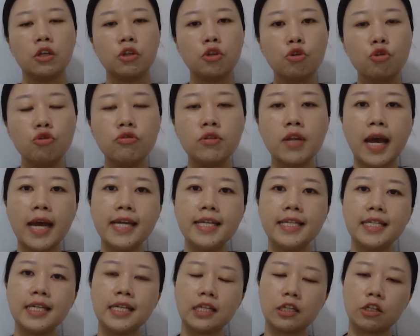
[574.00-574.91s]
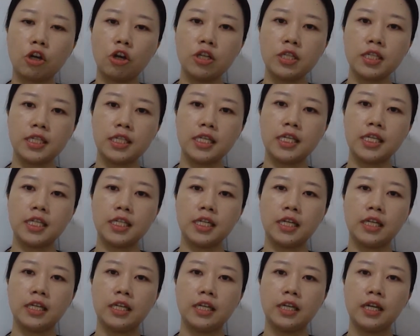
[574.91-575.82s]
united,
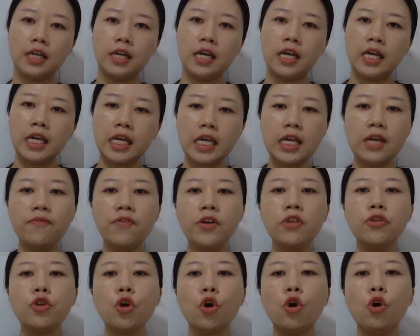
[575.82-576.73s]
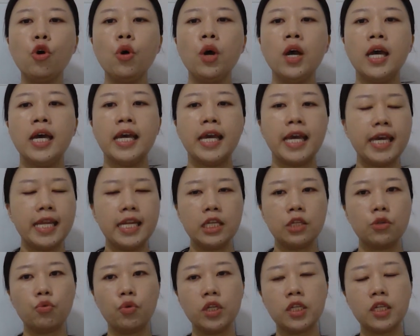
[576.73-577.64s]
consistent. Even though it
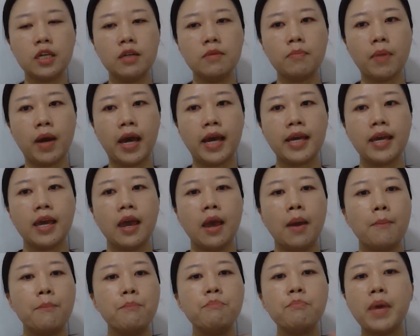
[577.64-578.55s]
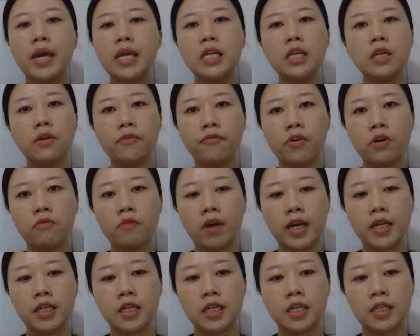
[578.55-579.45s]
is written by many different
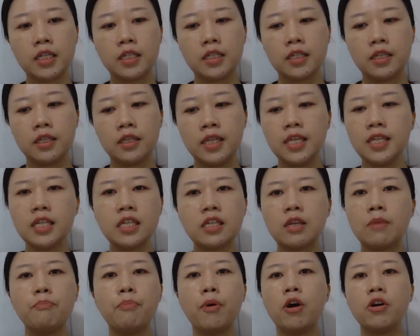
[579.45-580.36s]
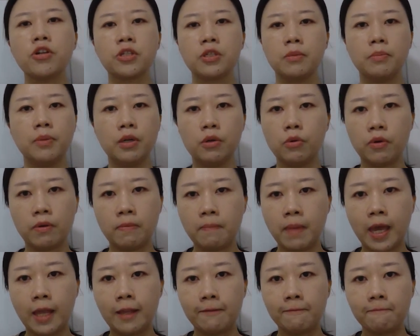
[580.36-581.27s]
writers. This is impossible with
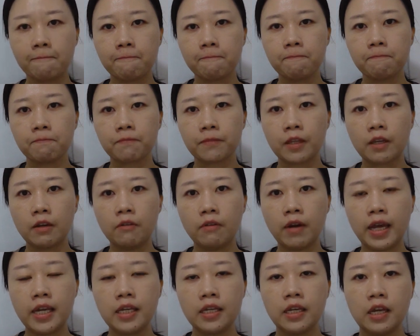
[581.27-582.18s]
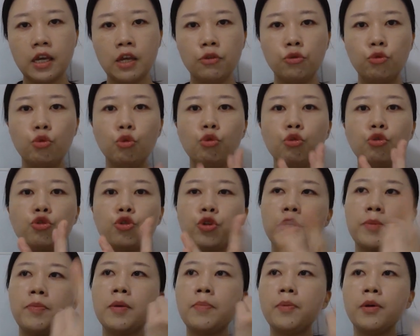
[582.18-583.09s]
men, right? Two,
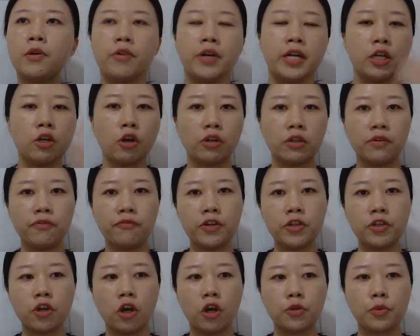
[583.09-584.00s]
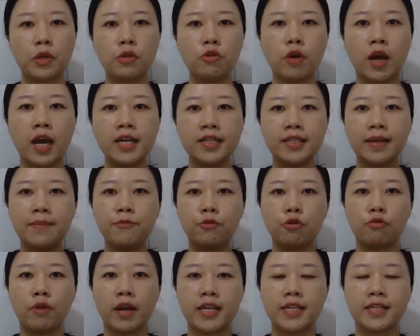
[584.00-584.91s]
three people already got different thoughts. When you ask them
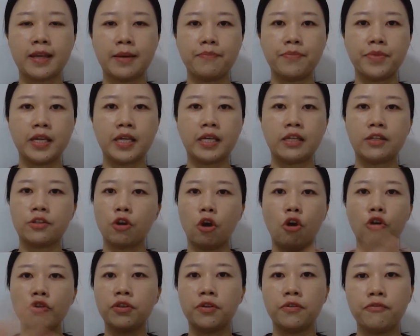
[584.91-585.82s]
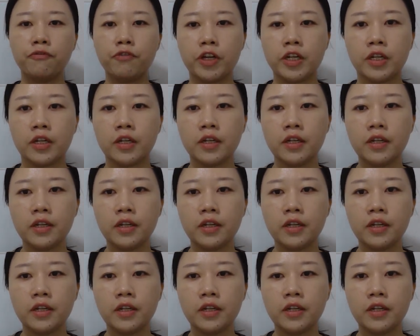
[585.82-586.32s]
to write something, it's all different.